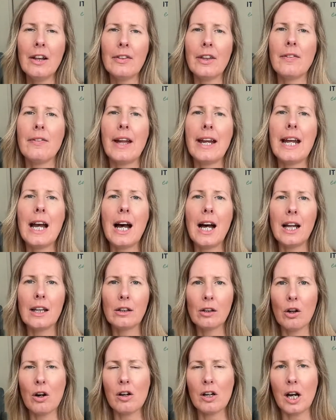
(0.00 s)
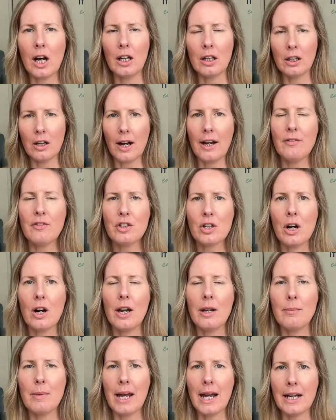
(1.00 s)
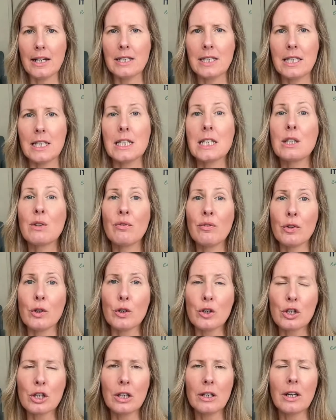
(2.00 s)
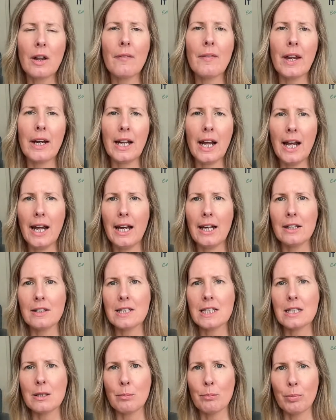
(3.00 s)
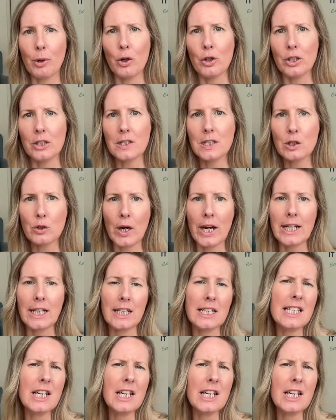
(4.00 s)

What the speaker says: then they unlock a lifetime access version that has some bonus trainings.